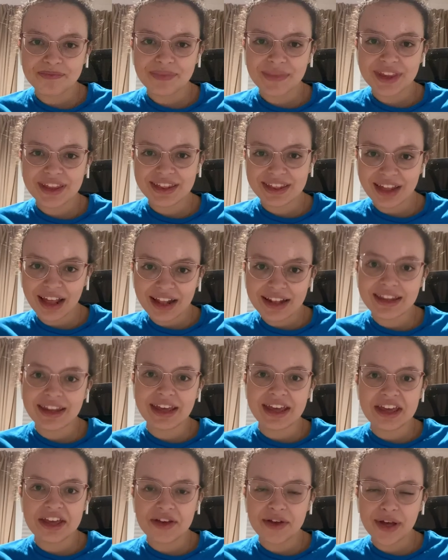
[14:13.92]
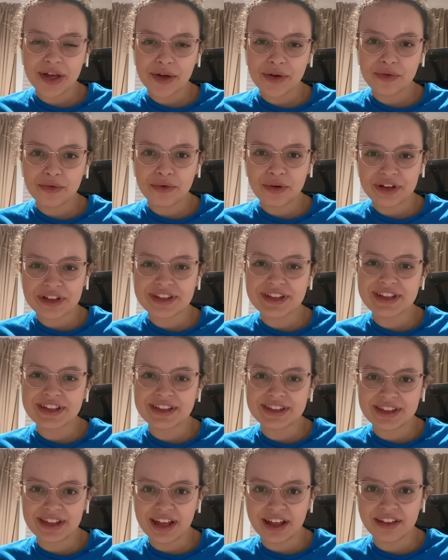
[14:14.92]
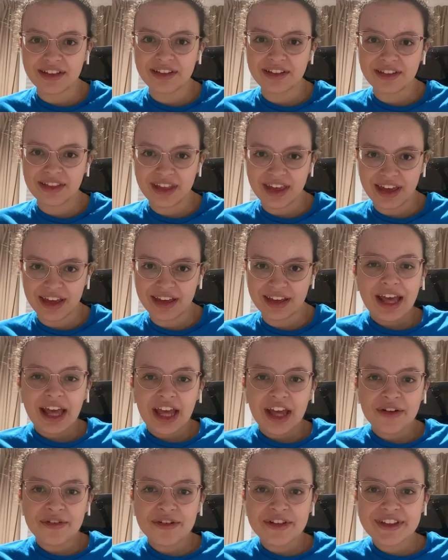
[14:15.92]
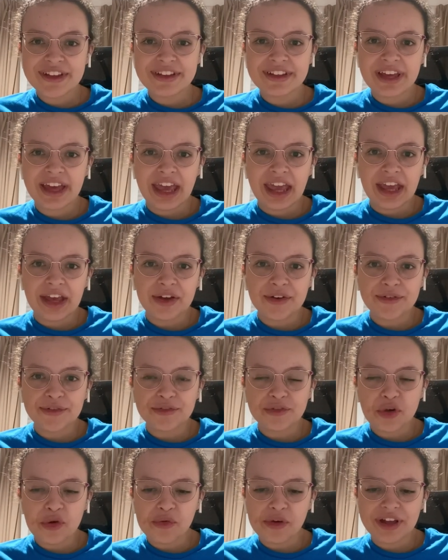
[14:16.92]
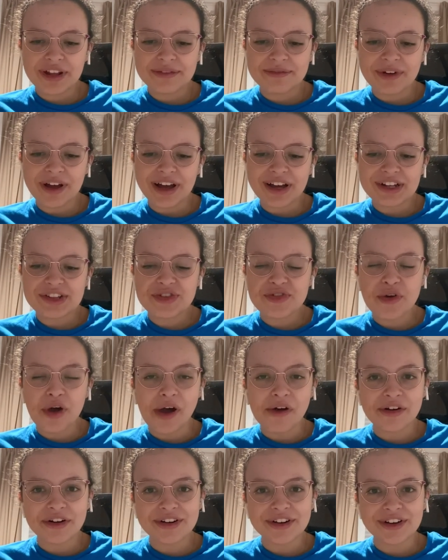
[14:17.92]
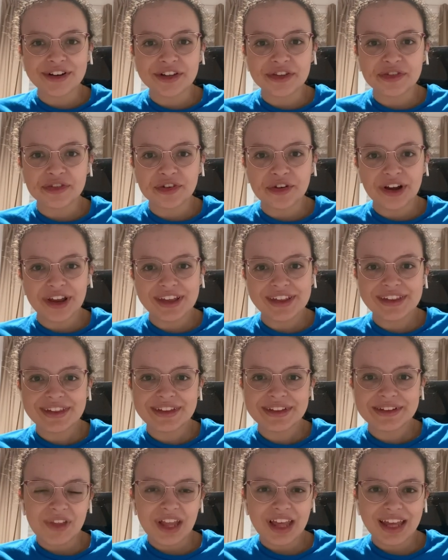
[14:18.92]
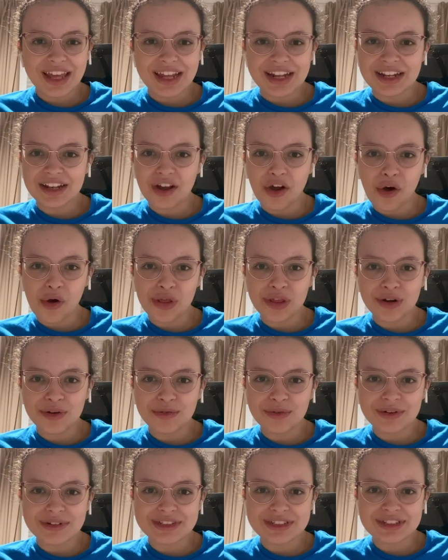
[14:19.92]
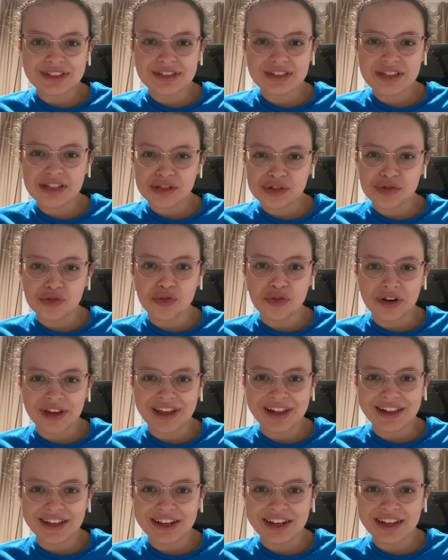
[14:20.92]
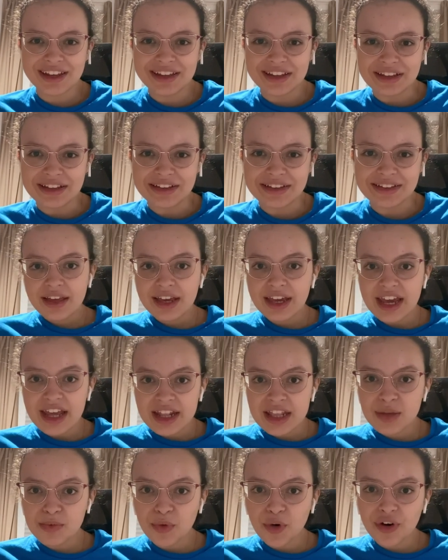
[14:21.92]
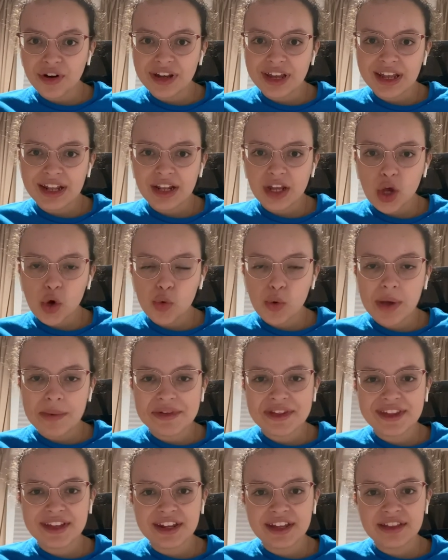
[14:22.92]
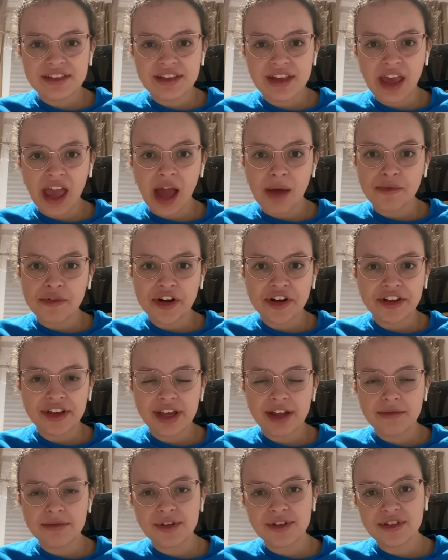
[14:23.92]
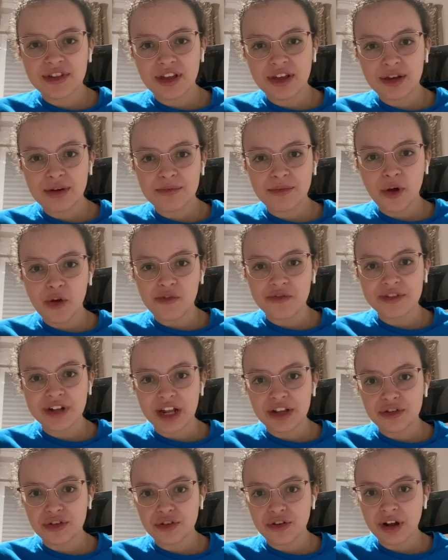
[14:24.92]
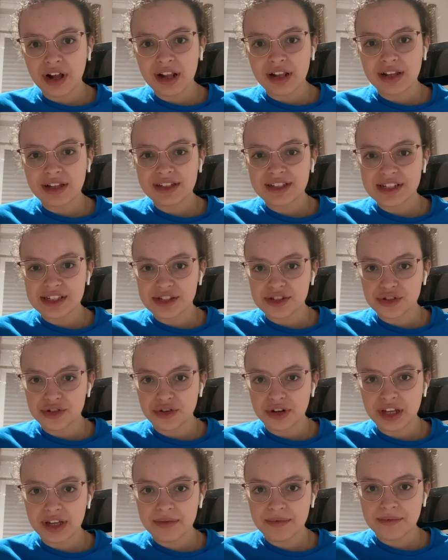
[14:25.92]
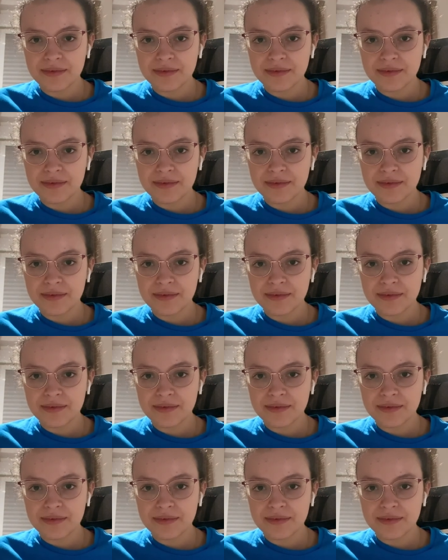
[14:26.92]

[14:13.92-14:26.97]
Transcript: Sunday, was a sad day. It was a day we went back to our countries, in other words, to reality. In the morning, we visited the American Museum of Natural History.